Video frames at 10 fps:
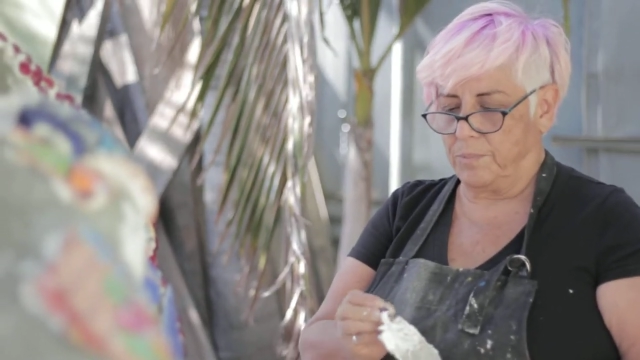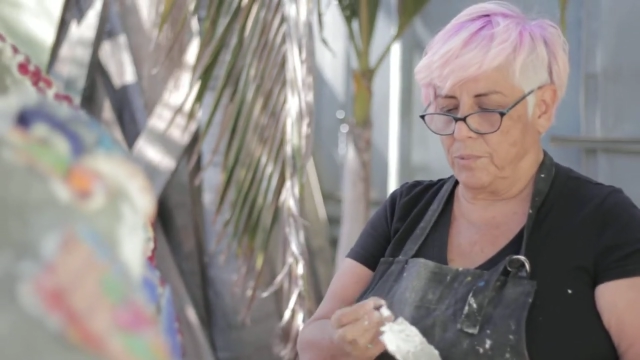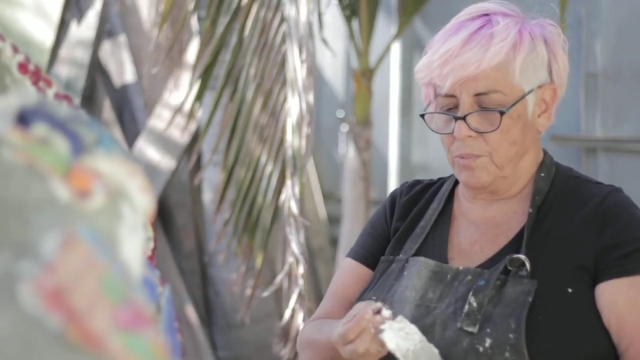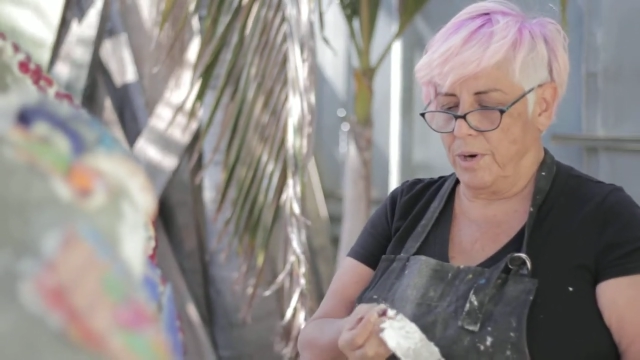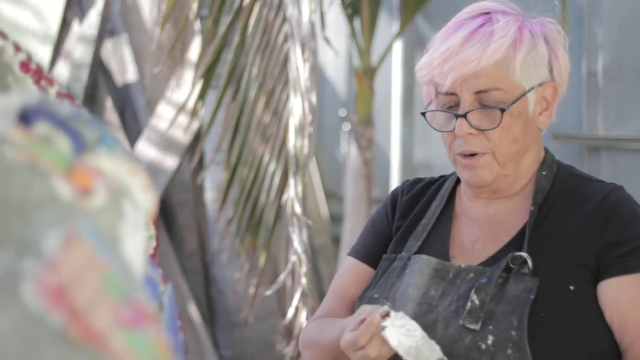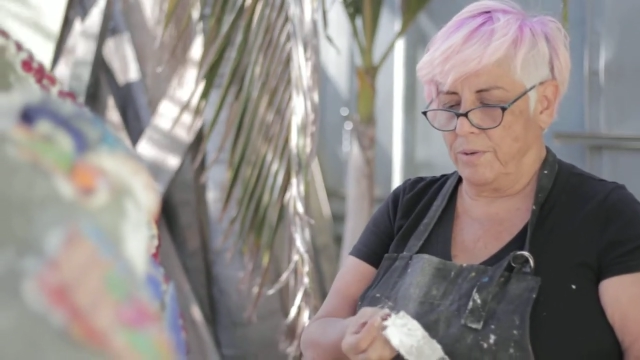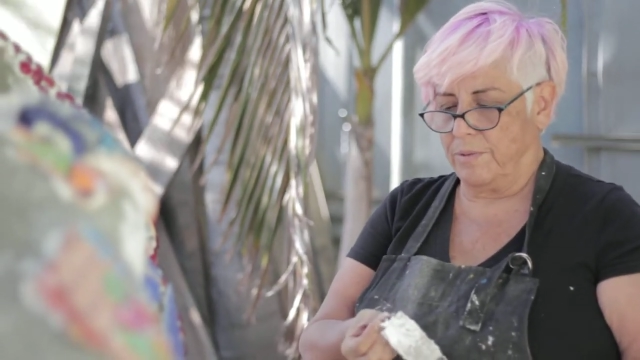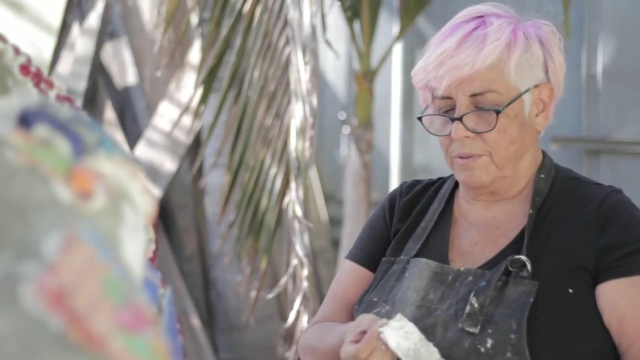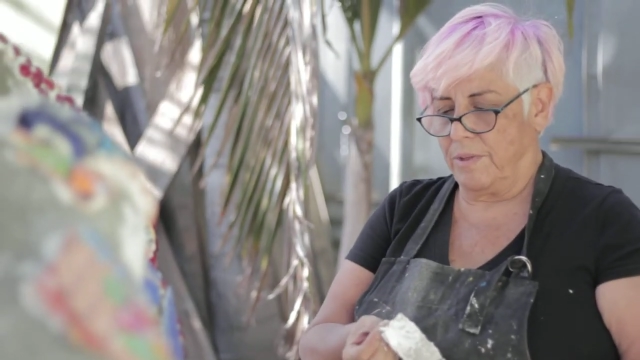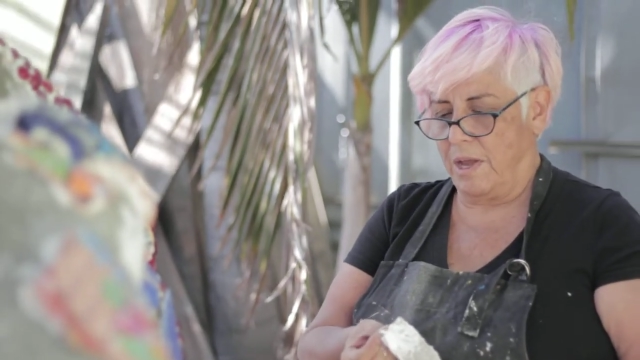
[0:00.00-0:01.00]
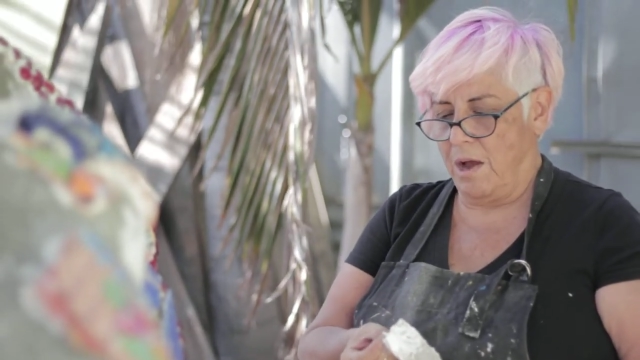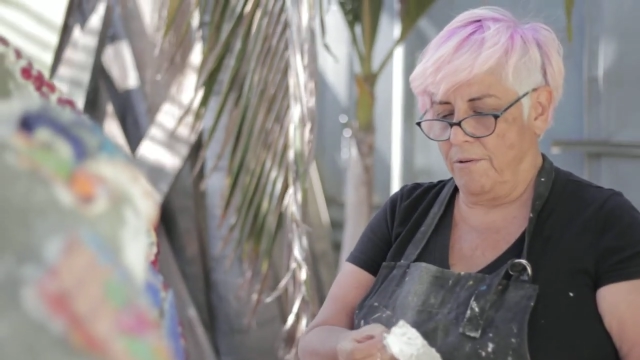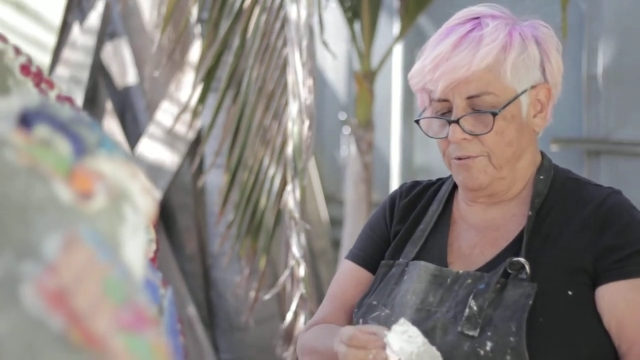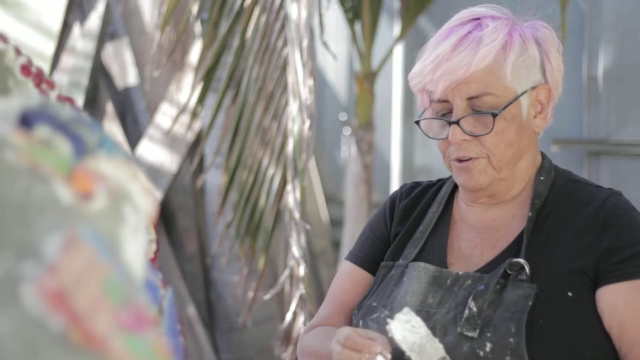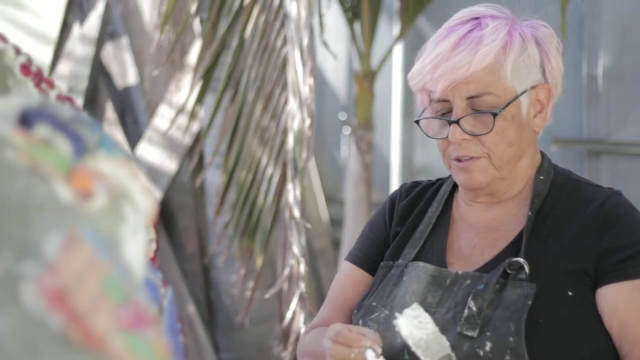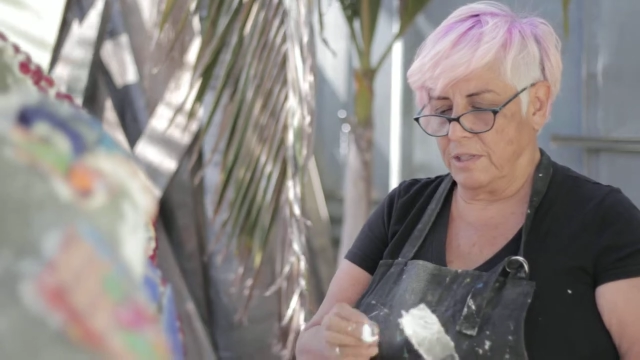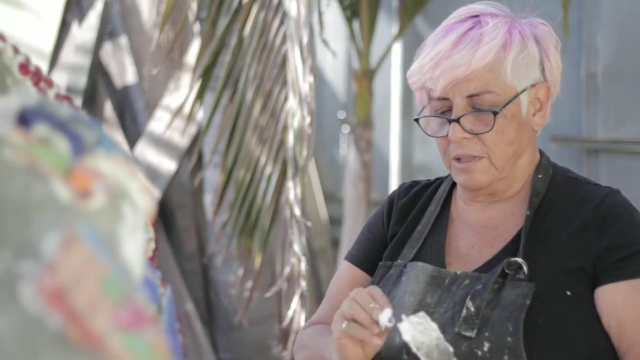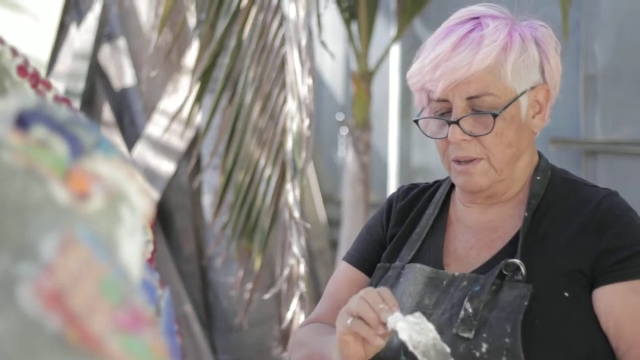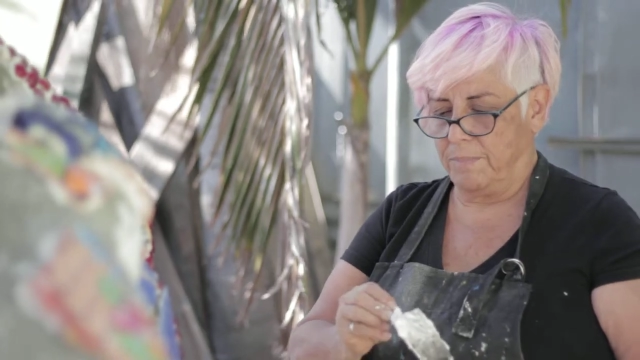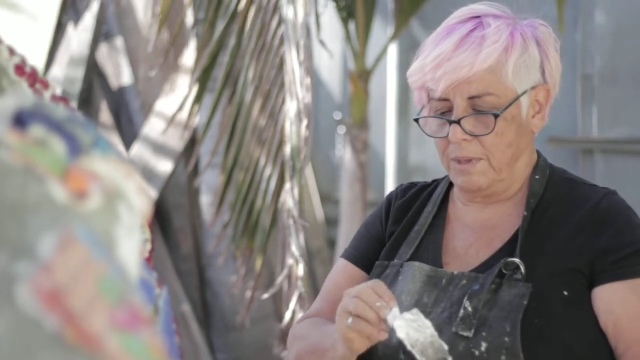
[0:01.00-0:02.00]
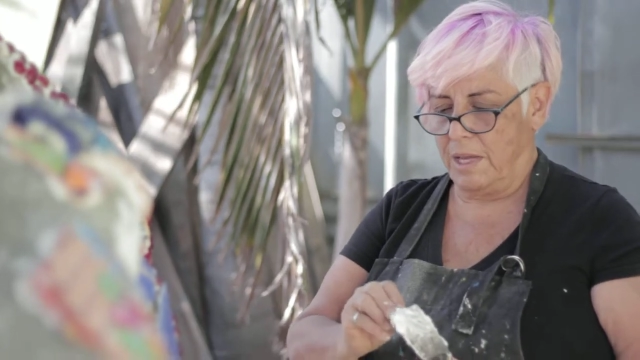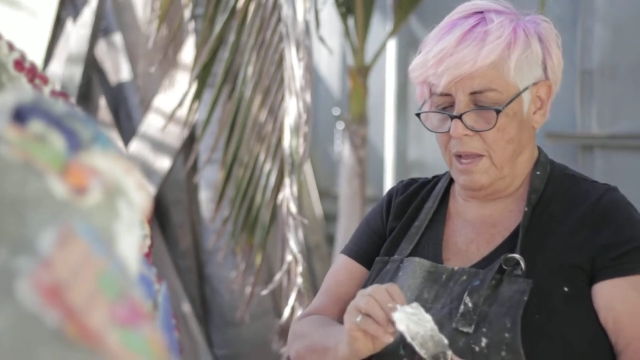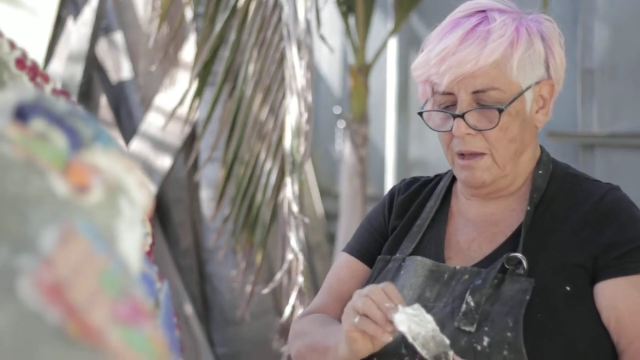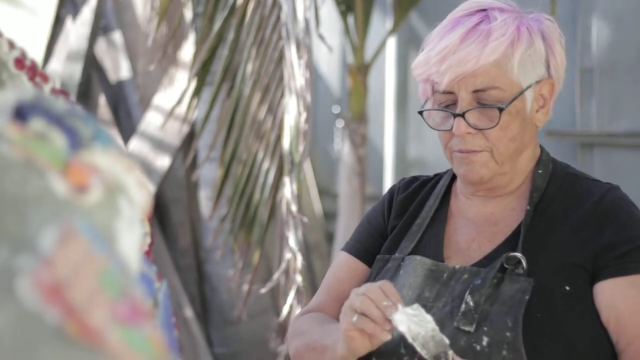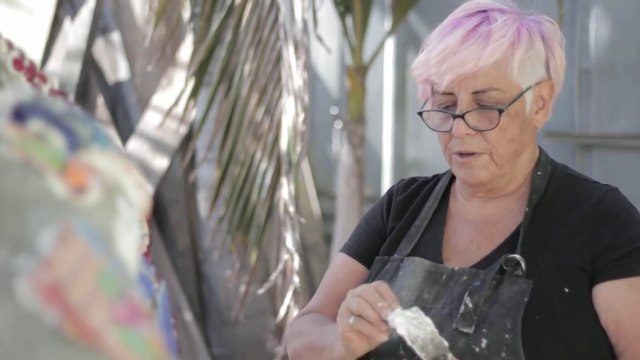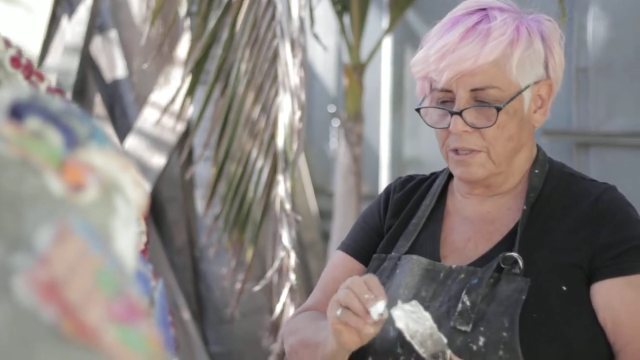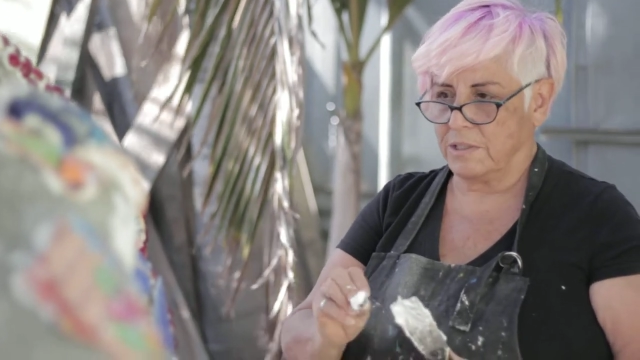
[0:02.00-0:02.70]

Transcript: where they offered to let me have a